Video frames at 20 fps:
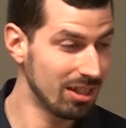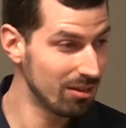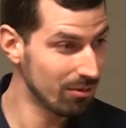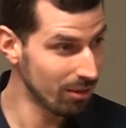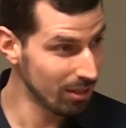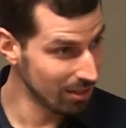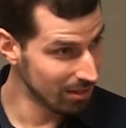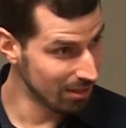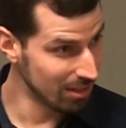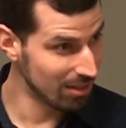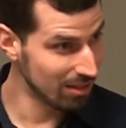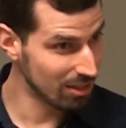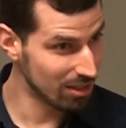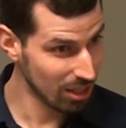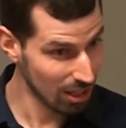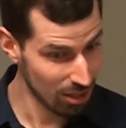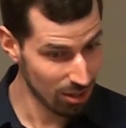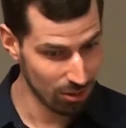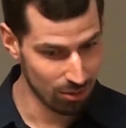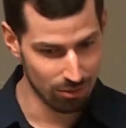written in
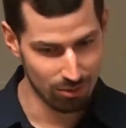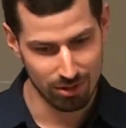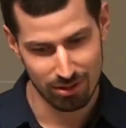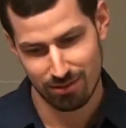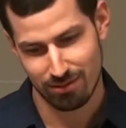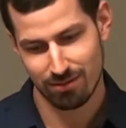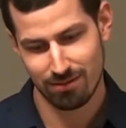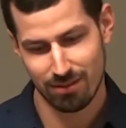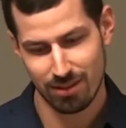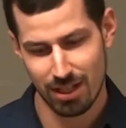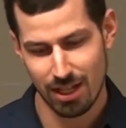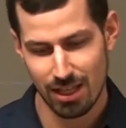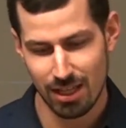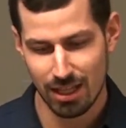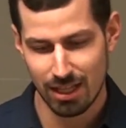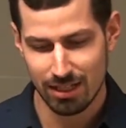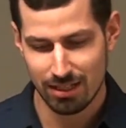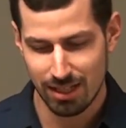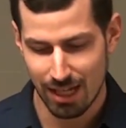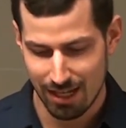code. And
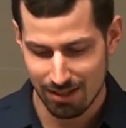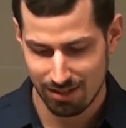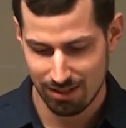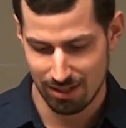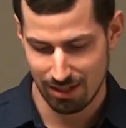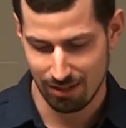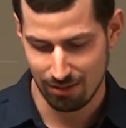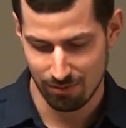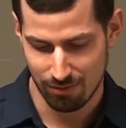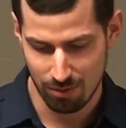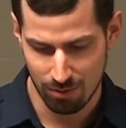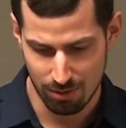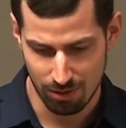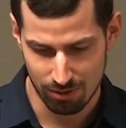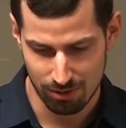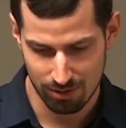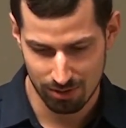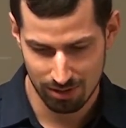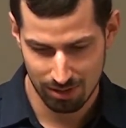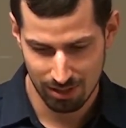then testing, of
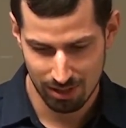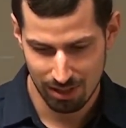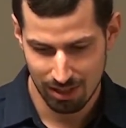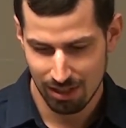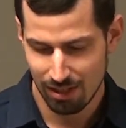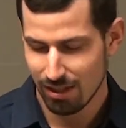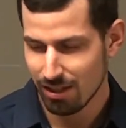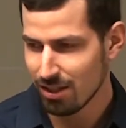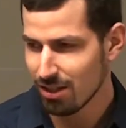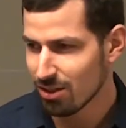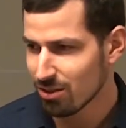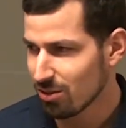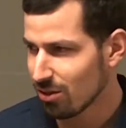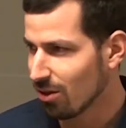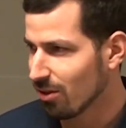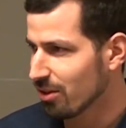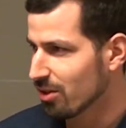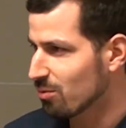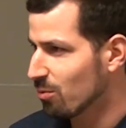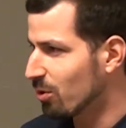course. So
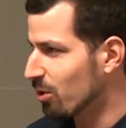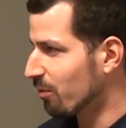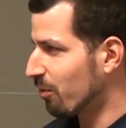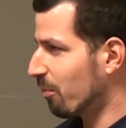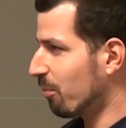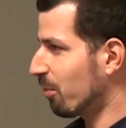all these wonderful